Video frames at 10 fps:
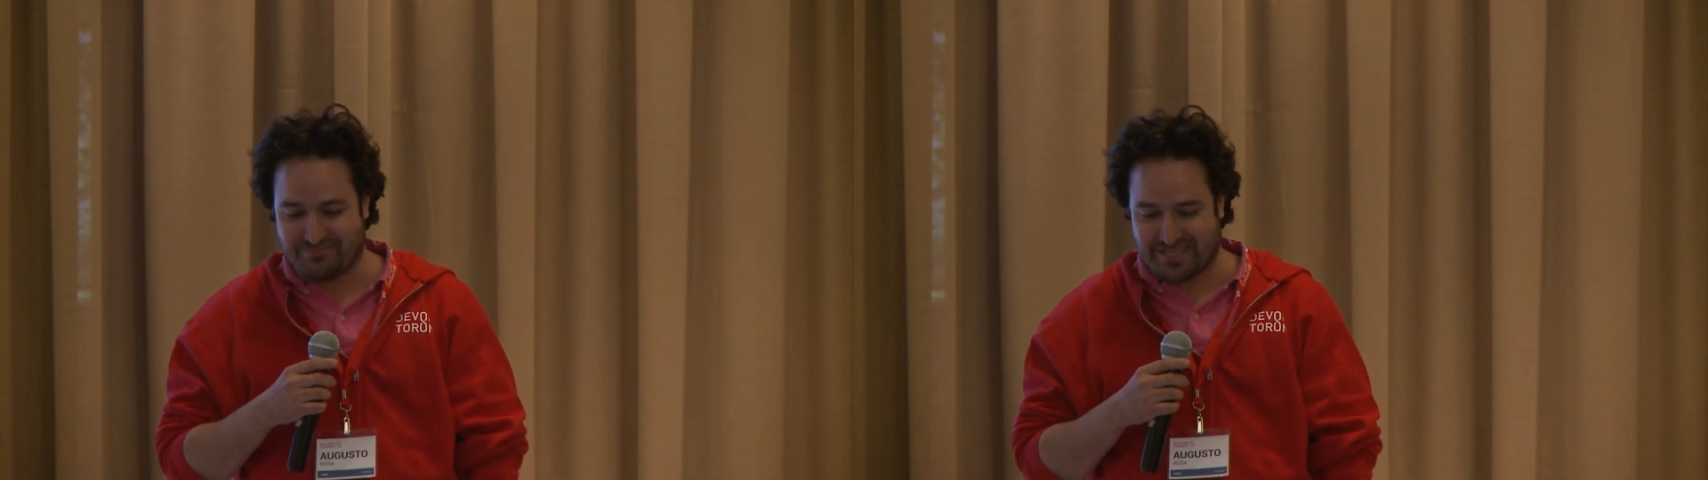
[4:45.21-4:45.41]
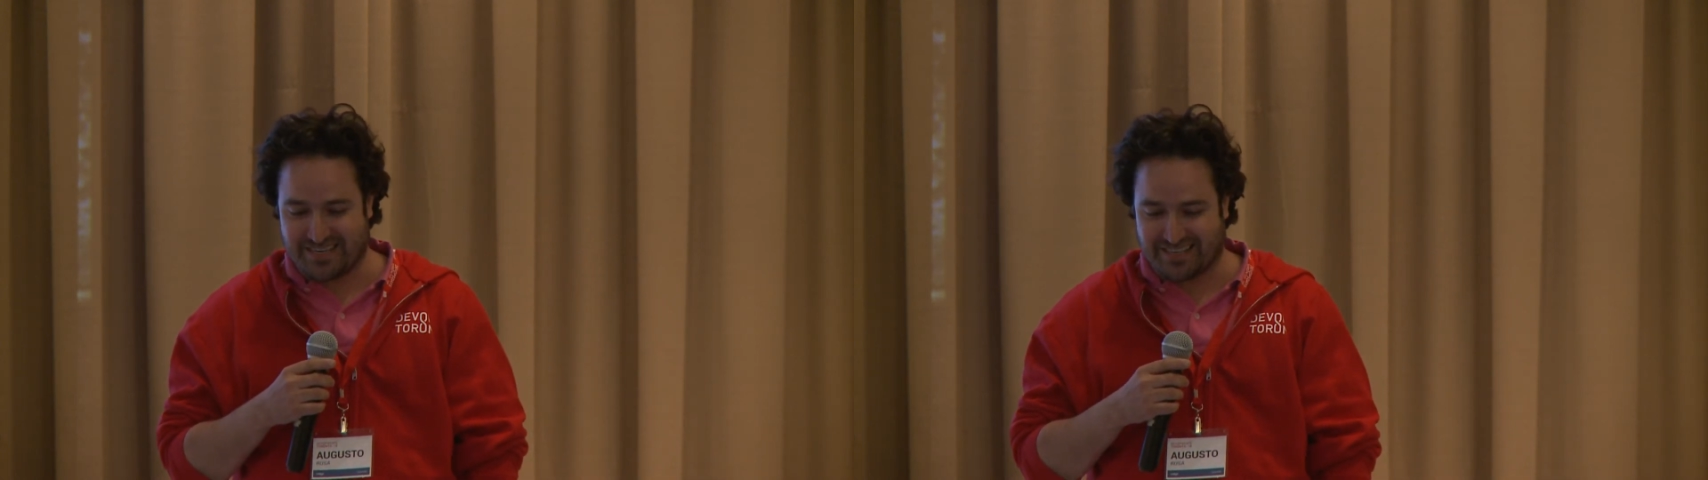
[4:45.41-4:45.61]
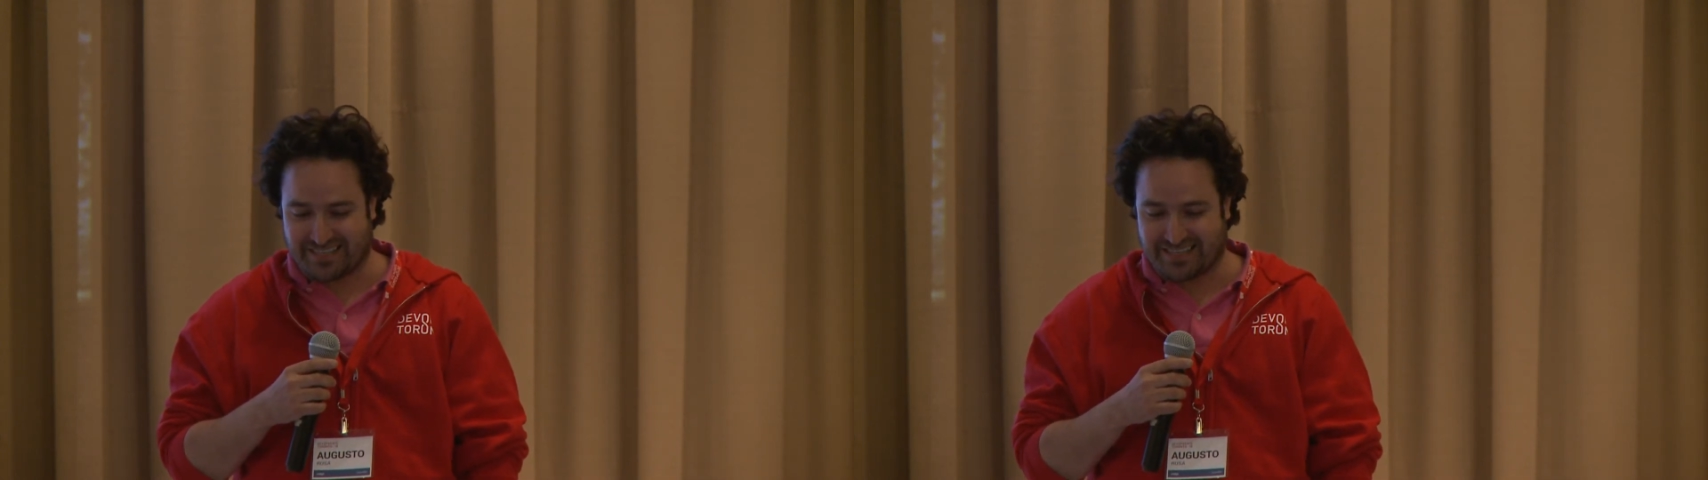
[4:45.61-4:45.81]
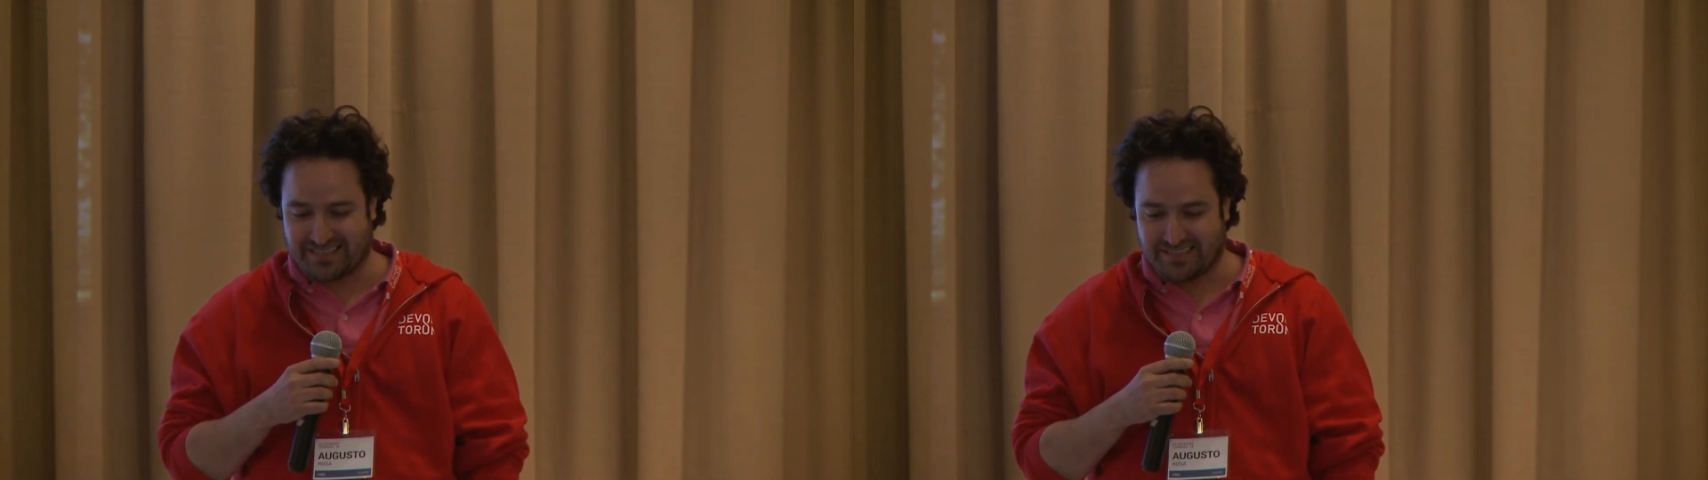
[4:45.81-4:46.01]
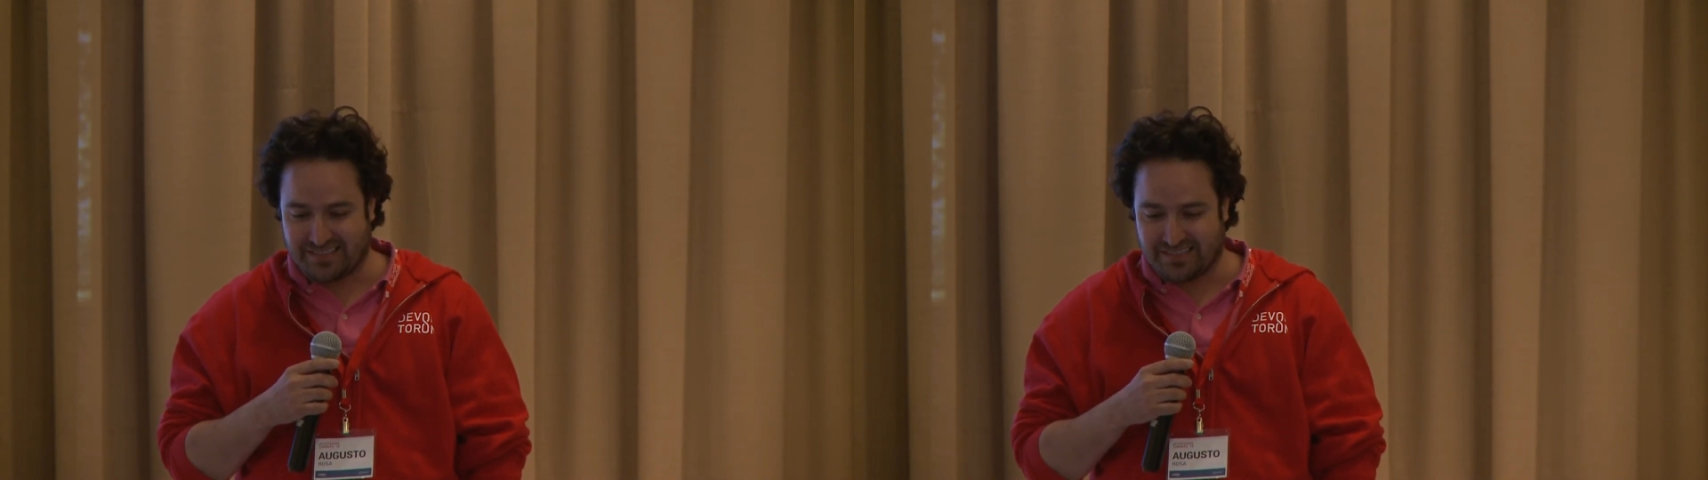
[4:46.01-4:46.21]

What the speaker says: bit ugly.